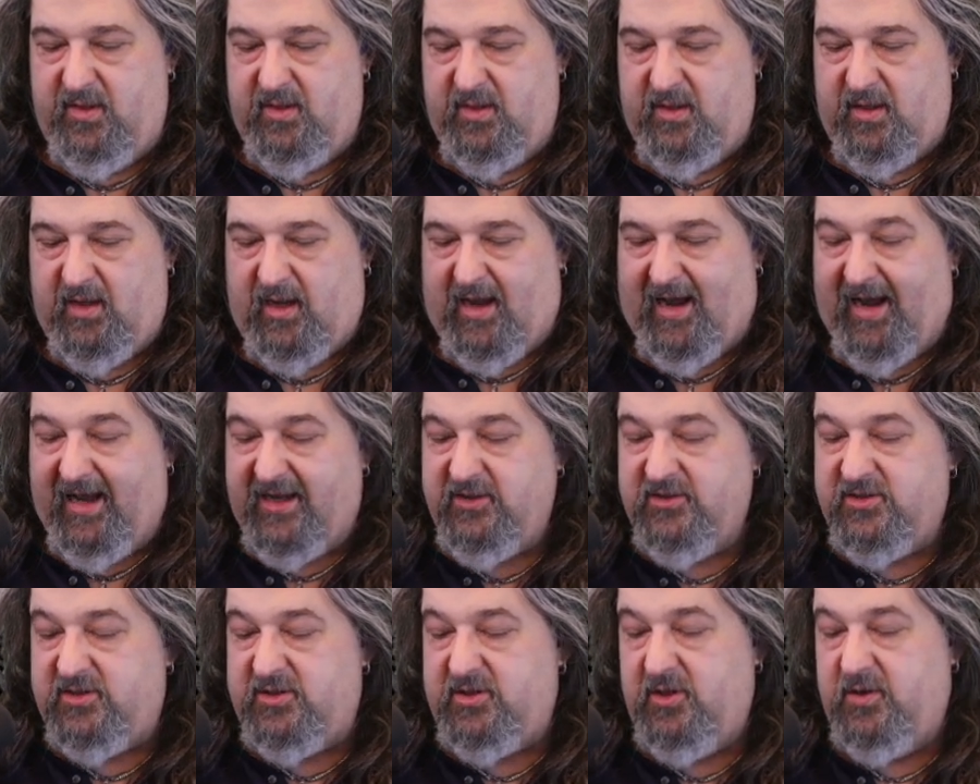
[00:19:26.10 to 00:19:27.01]

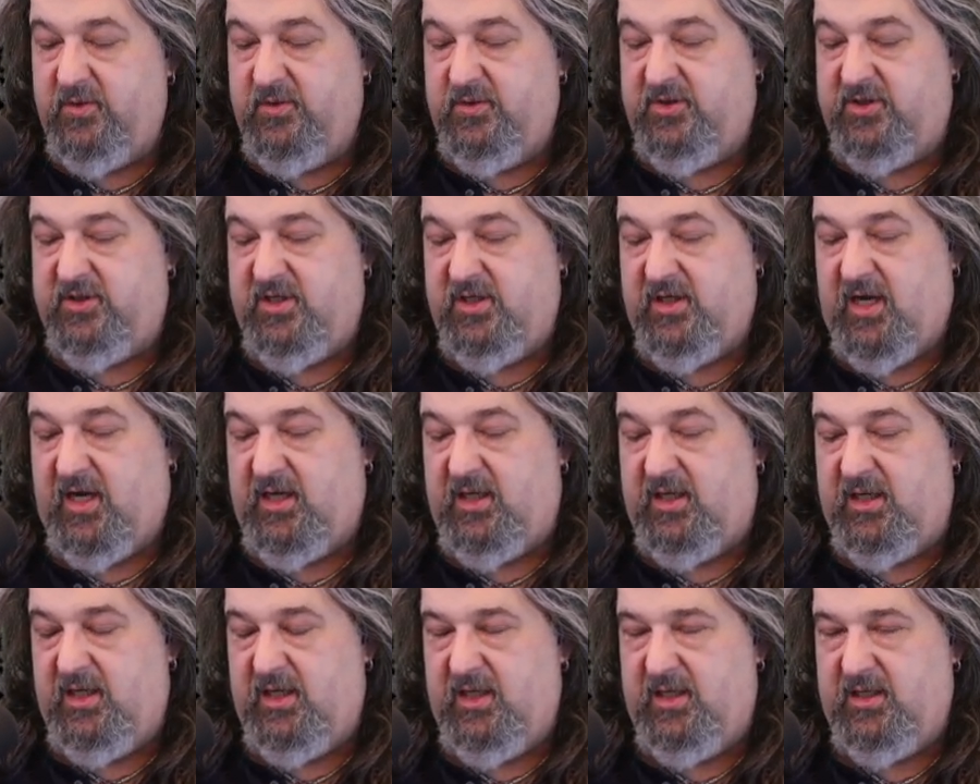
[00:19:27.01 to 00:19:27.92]
eyes sewn shut
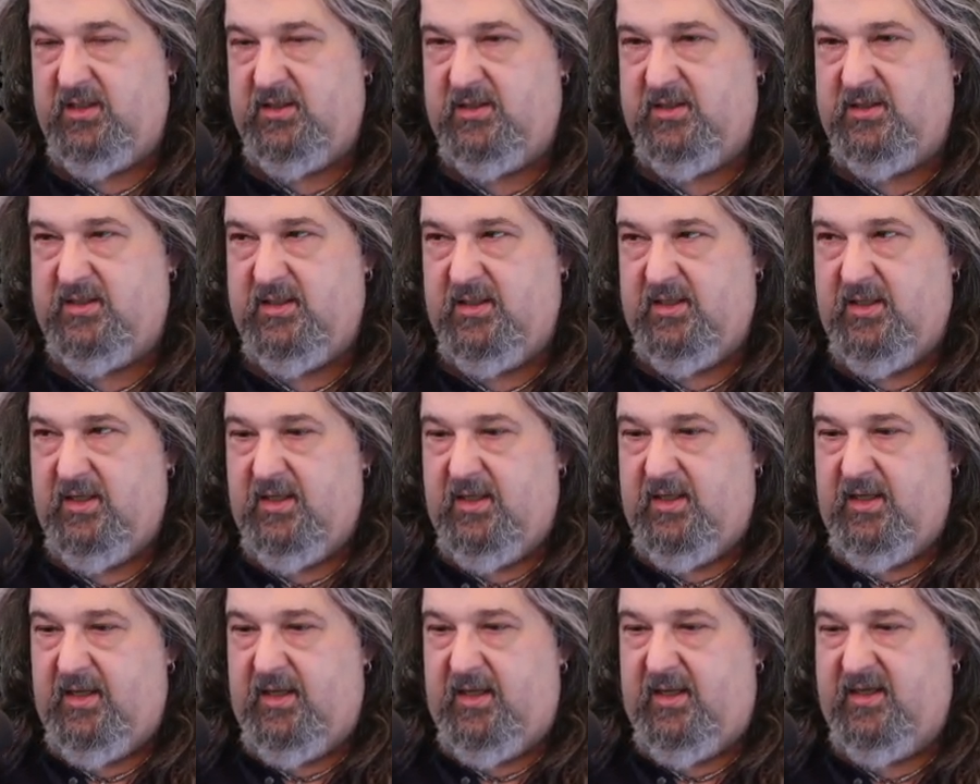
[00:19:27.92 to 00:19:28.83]
is
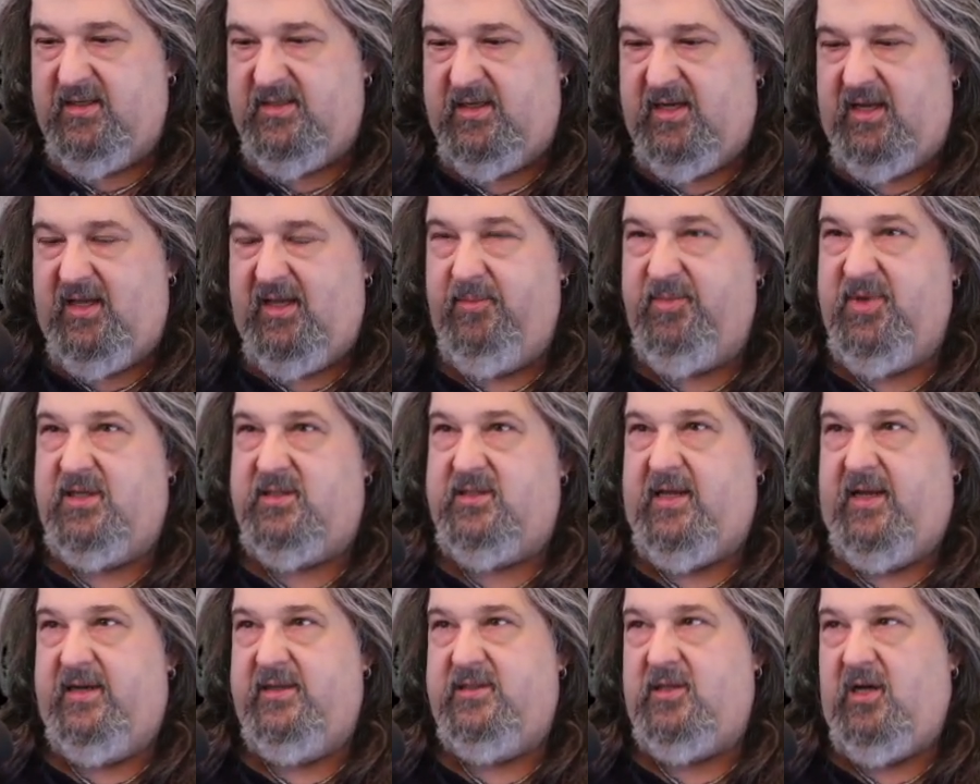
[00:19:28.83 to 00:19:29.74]
an image
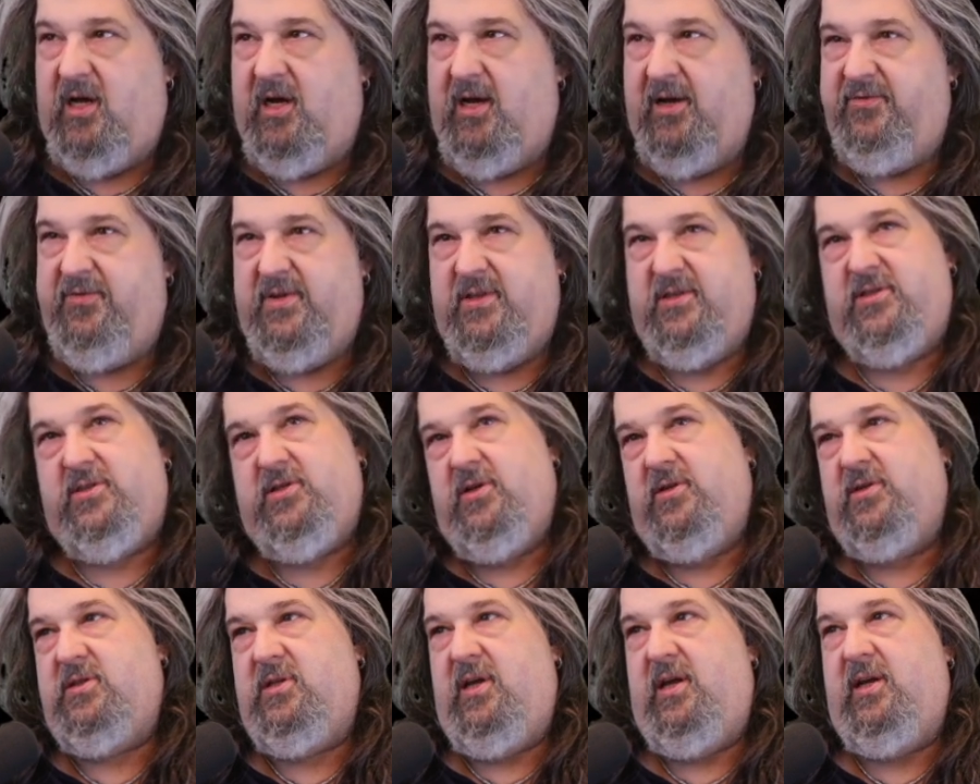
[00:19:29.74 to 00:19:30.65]
that is often
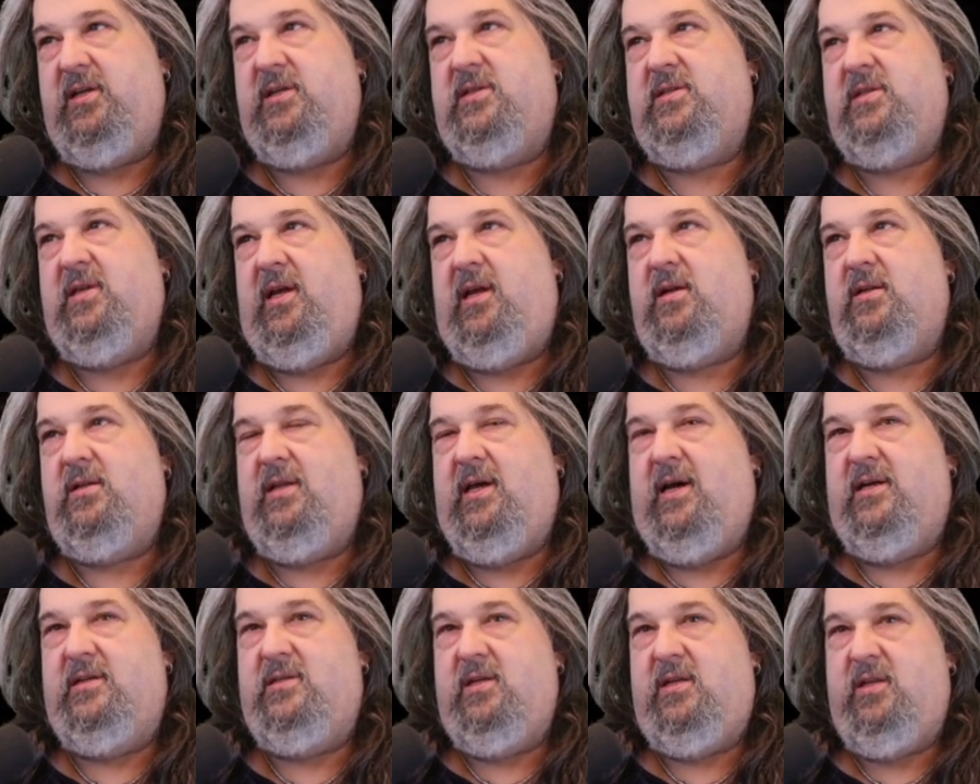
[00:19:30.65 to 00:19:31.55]
associated
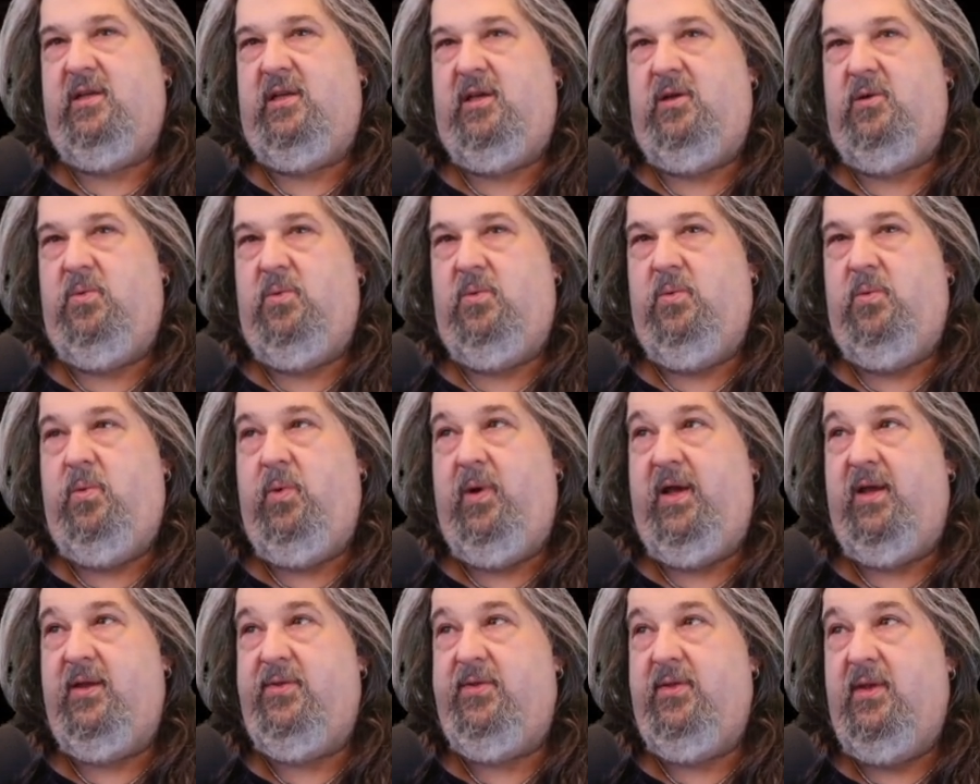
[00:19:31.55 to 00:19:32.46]
psychologically
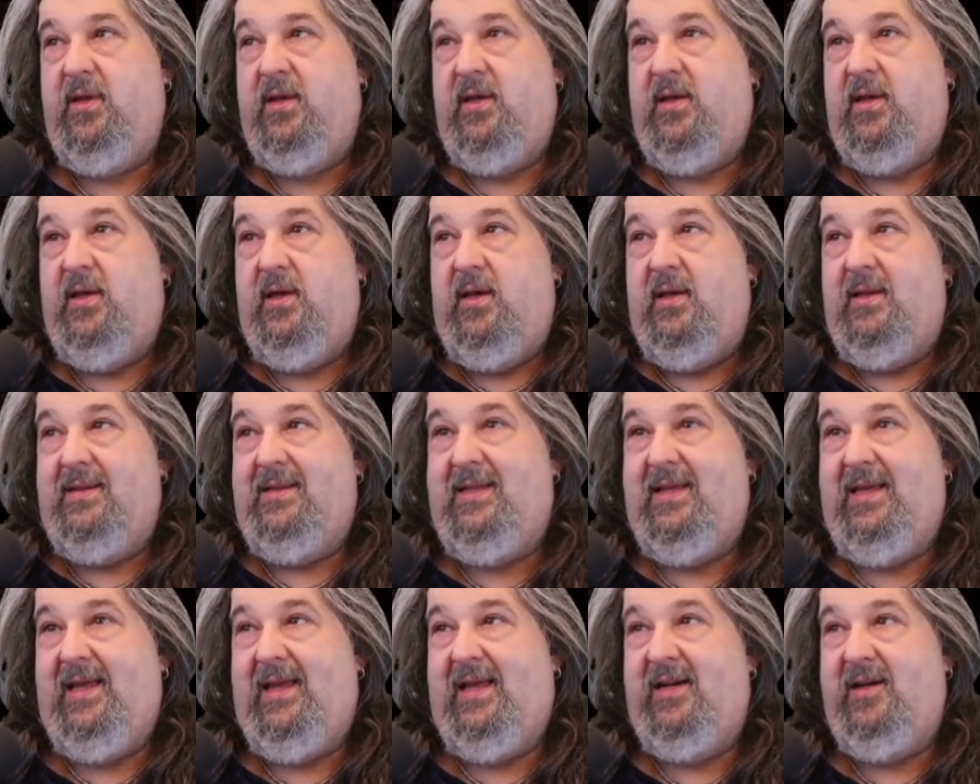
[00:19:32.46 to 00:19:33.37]
with
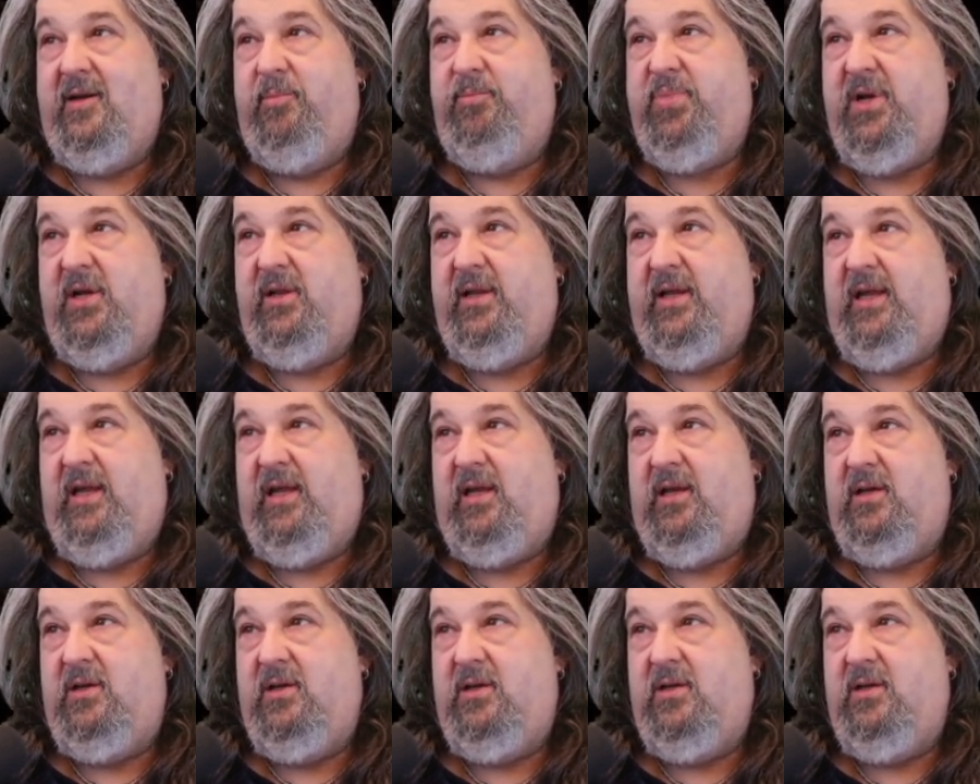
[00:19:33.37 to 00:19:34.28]
the
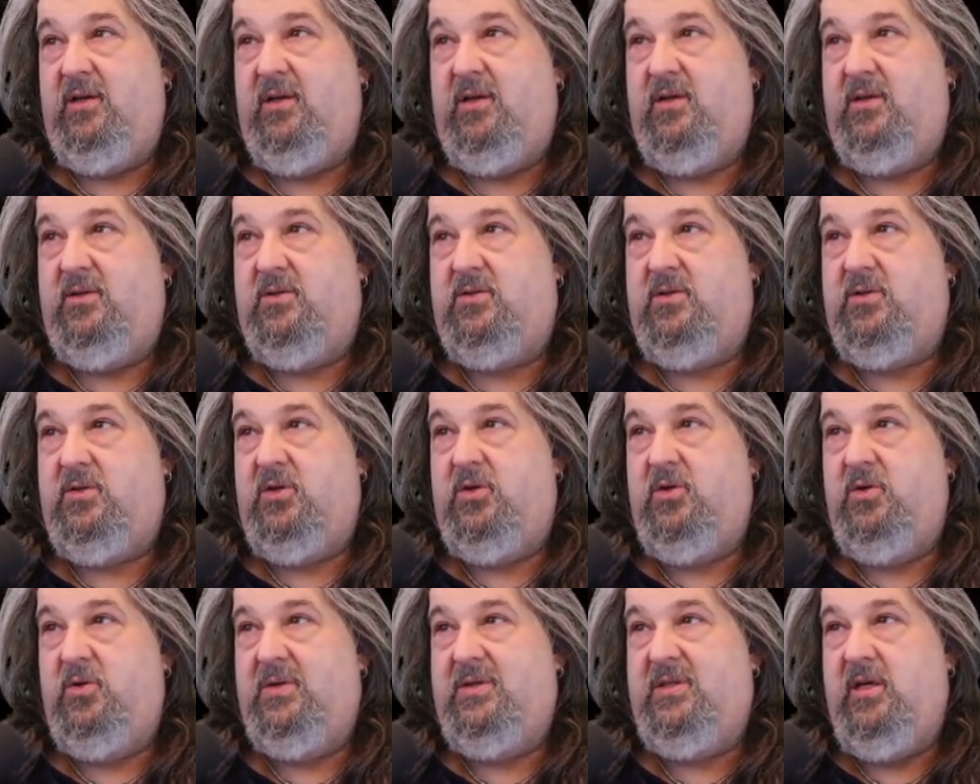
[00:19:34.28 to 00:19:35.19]
inability
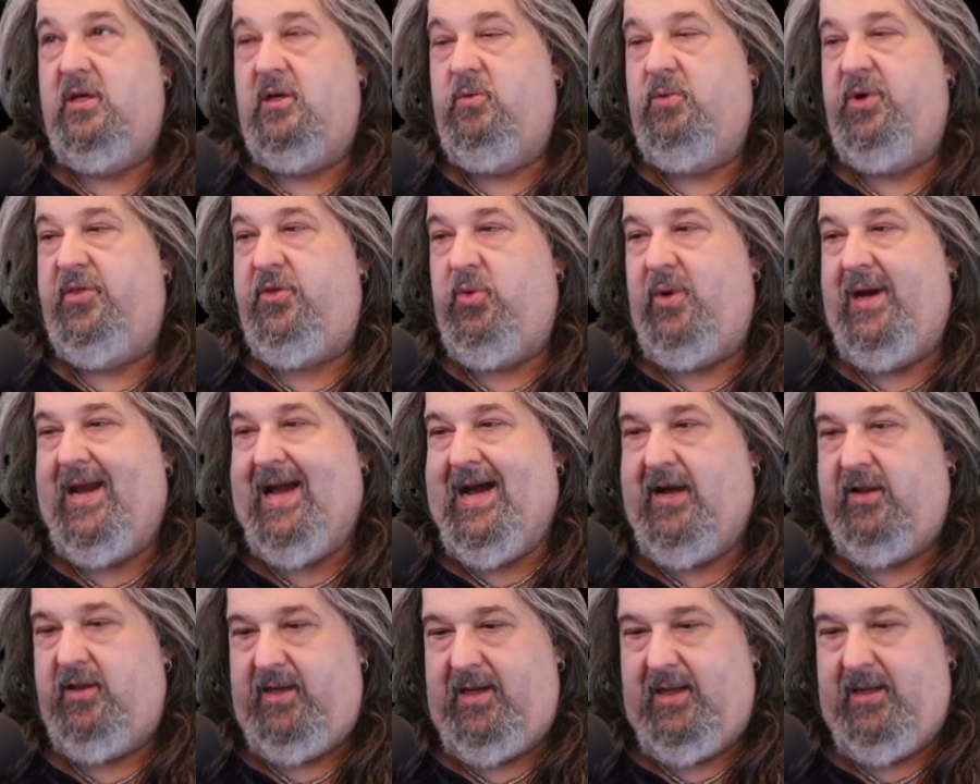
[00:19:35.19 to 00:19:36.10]
to deal with
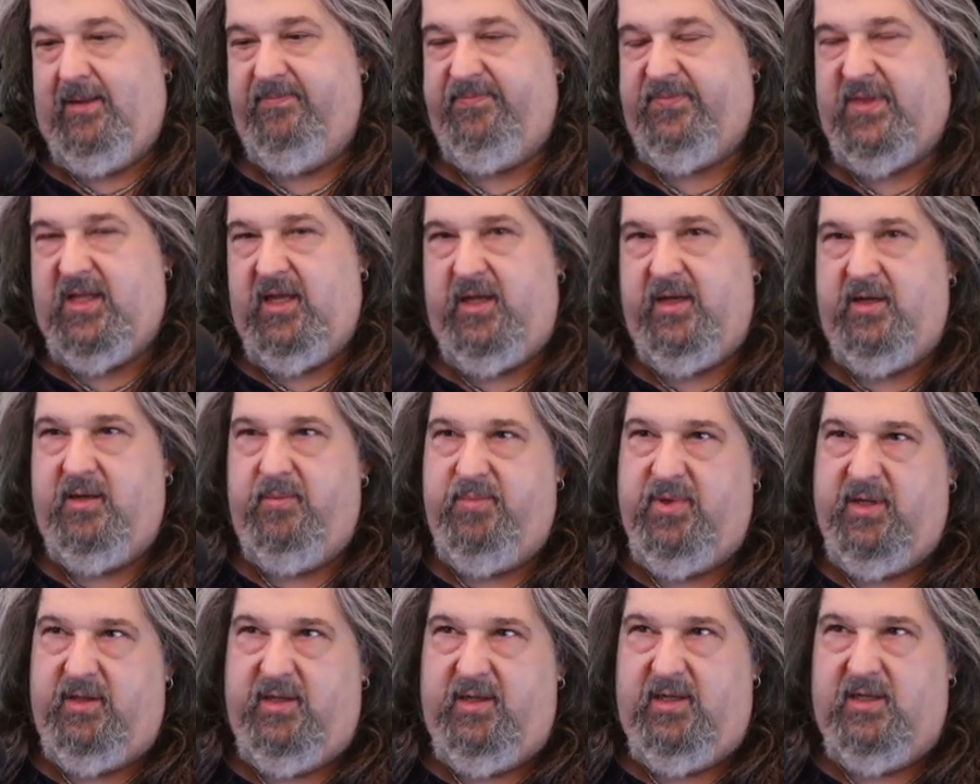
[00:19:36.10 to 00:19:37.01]
reality, the
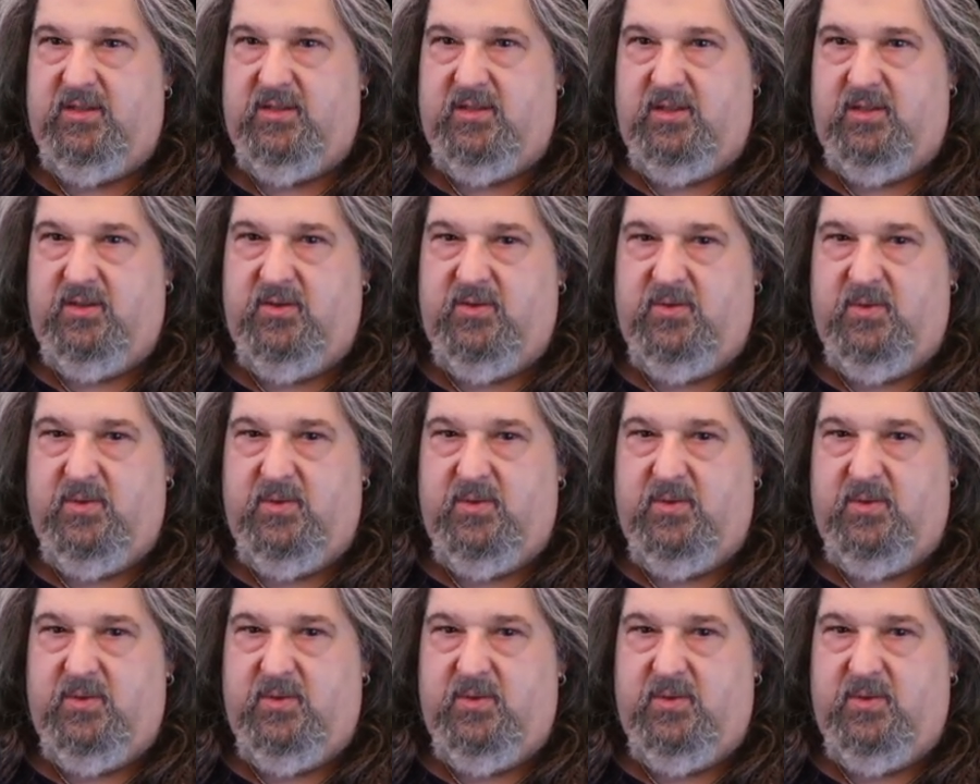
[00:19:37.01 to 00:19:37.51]
inability to